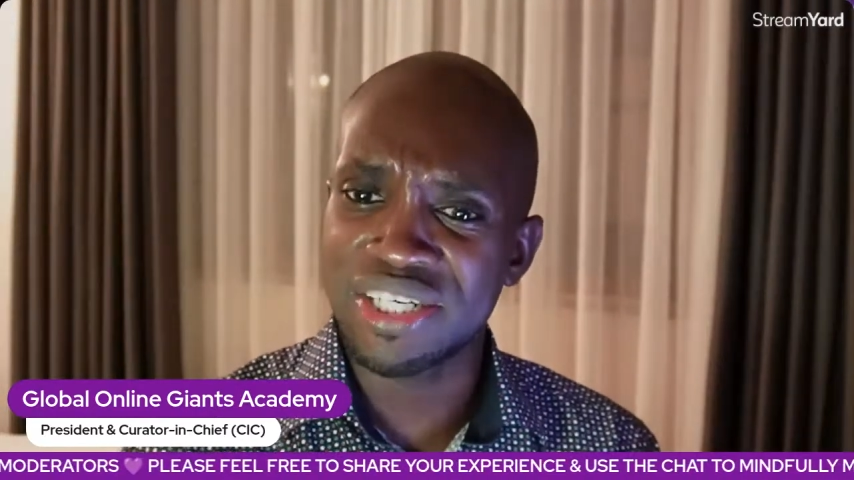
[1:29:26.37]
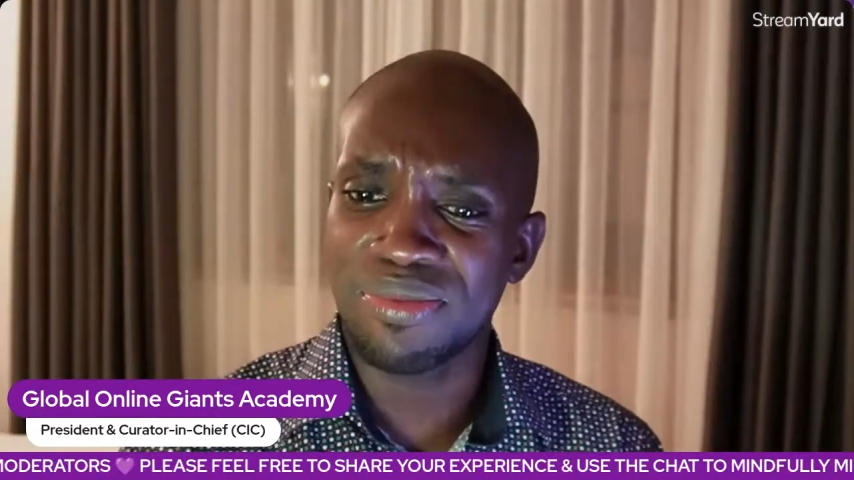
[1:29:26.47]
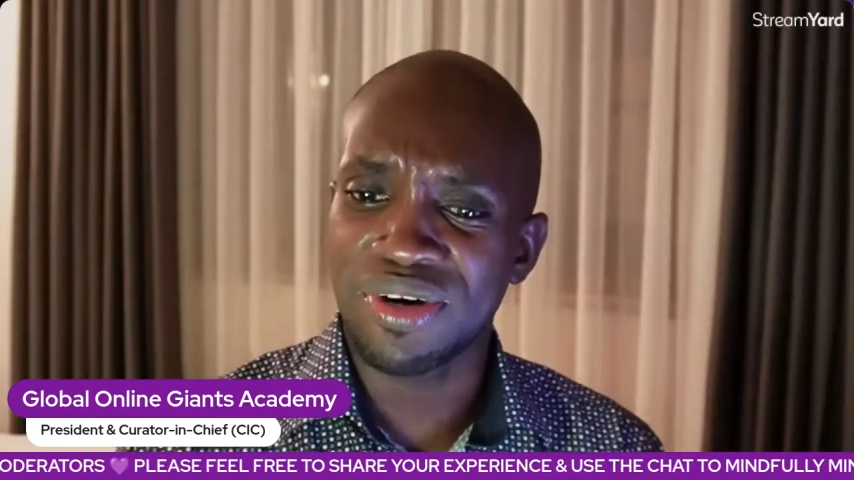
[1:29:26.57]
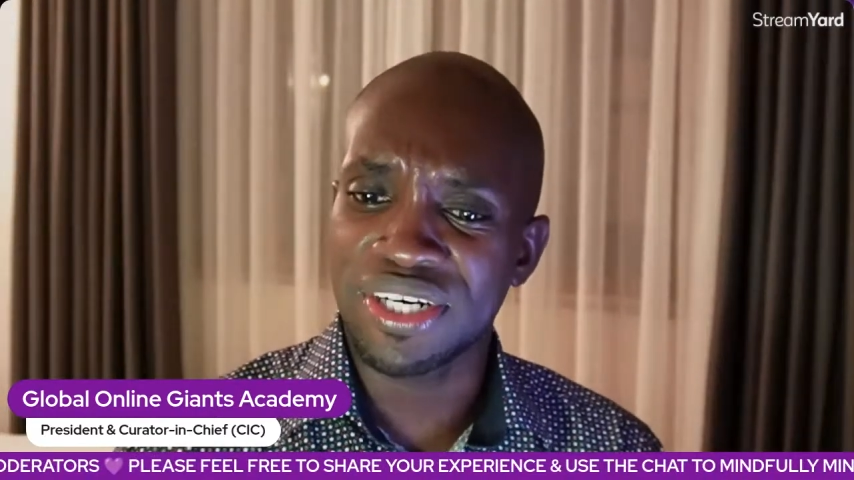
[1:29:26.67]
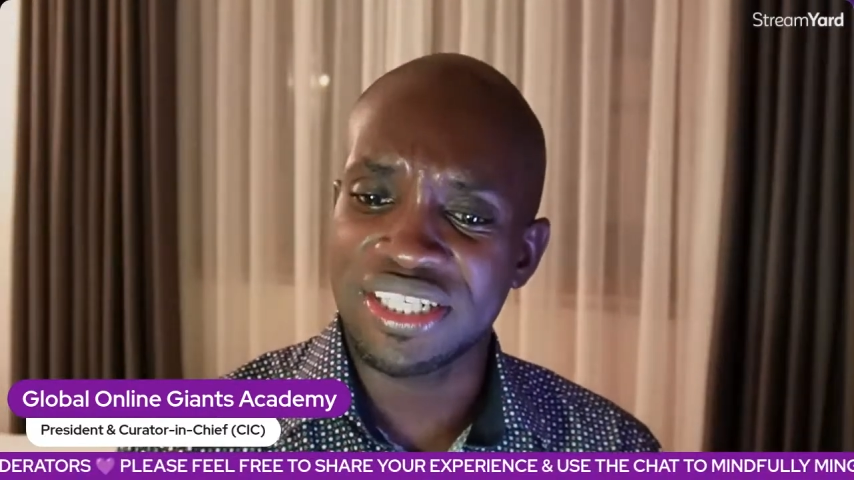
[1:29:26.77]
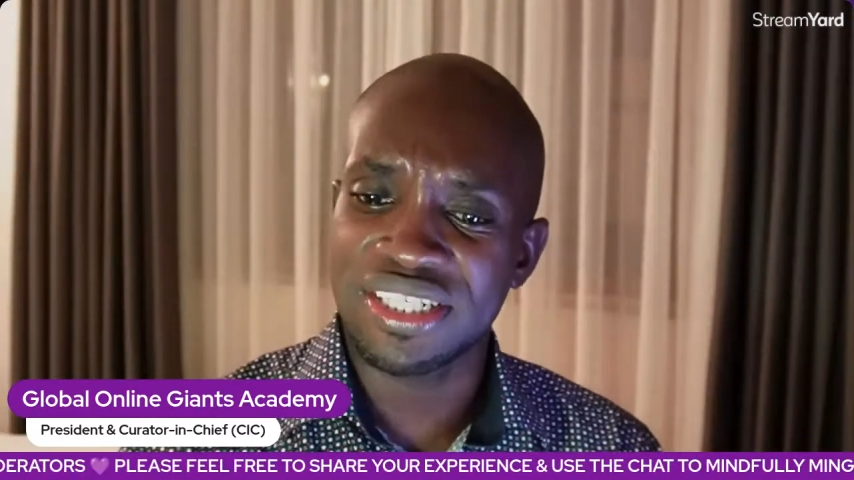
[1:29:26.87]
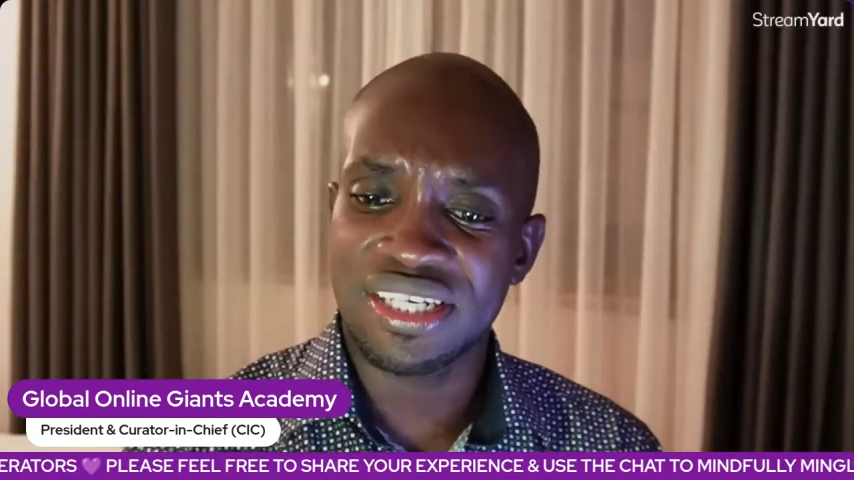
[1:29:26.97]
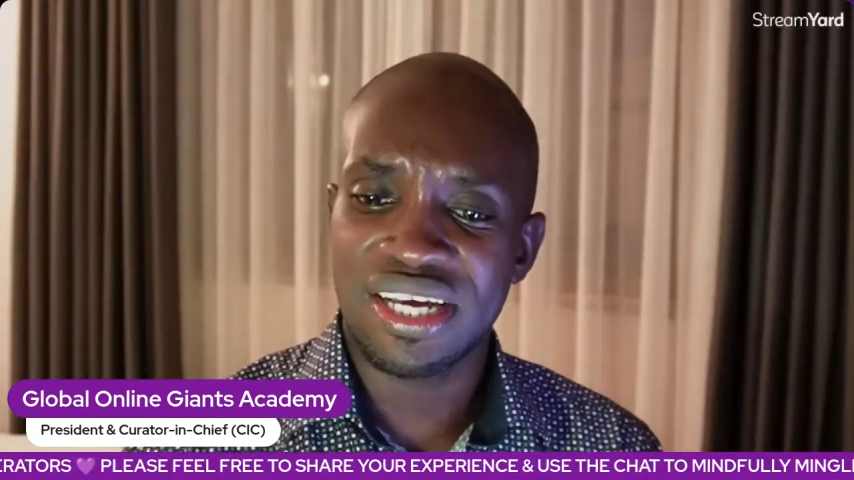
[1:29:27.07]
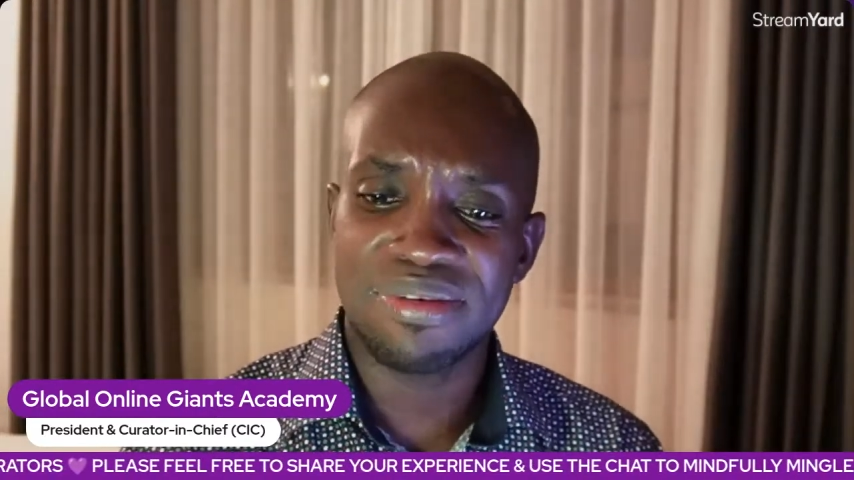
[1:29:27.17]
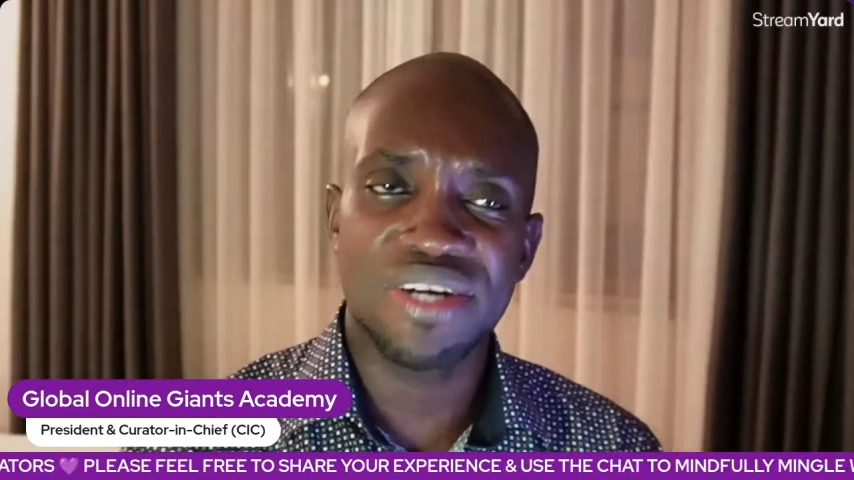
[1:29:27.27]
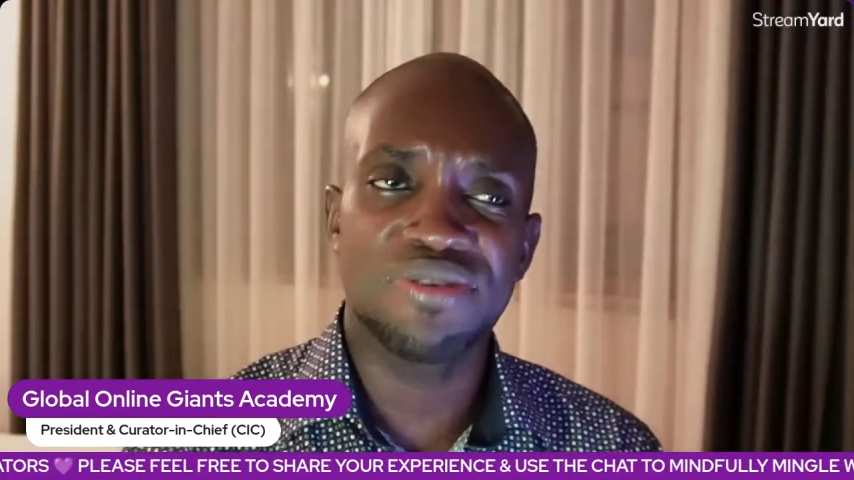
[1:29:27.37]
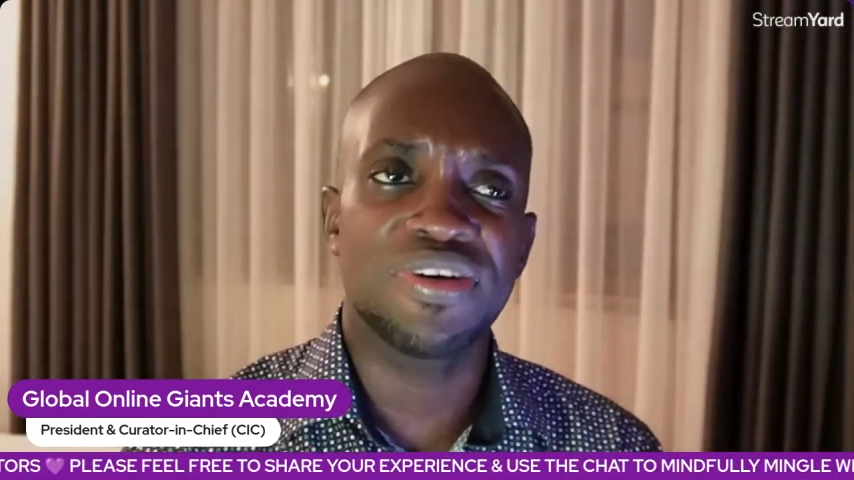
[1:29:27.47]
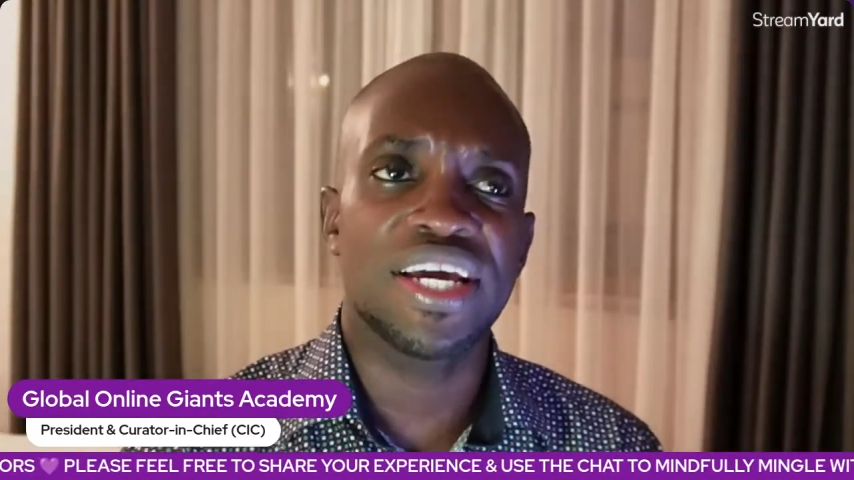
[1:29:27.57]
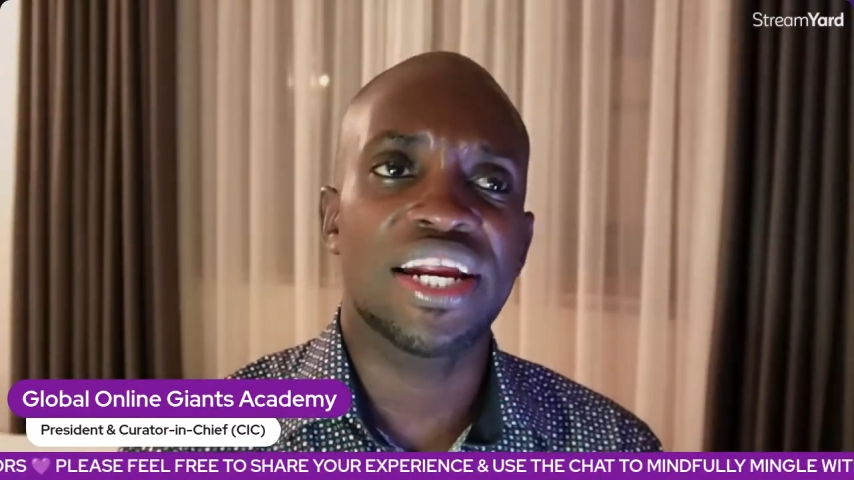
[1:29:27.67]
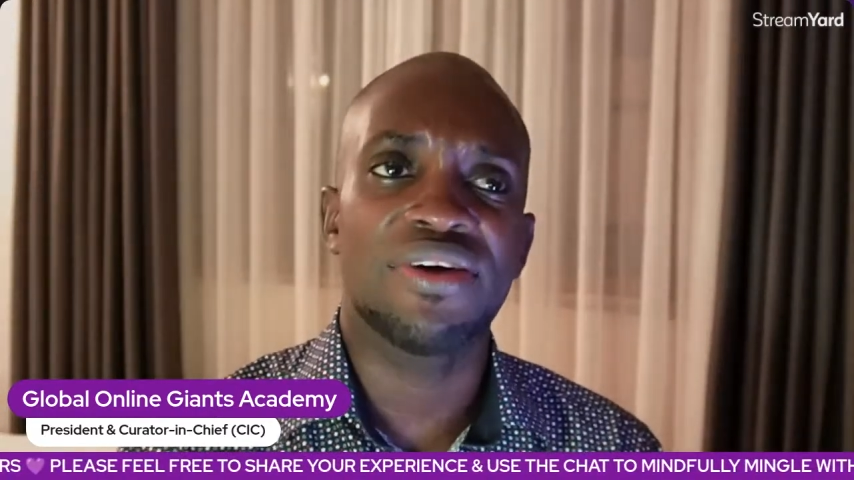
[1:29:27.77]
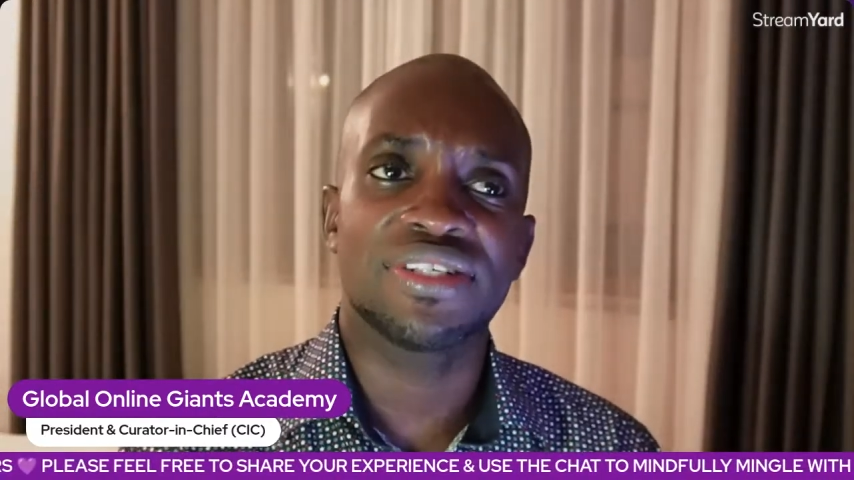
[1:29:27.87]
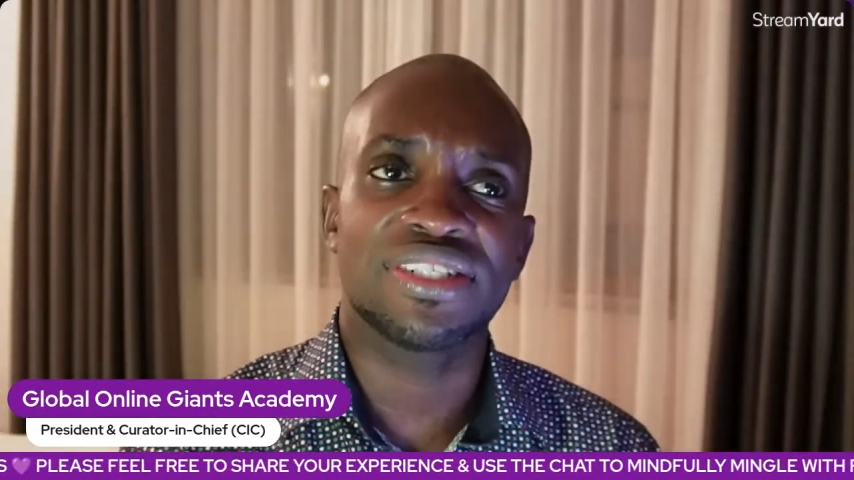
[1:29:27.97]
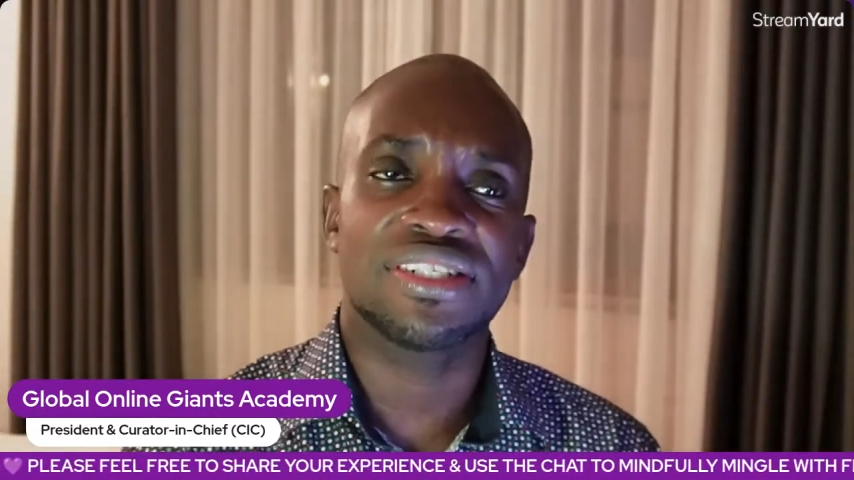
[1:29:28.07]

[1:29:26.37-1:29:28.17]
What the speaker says: mod? I'm trying to figure out.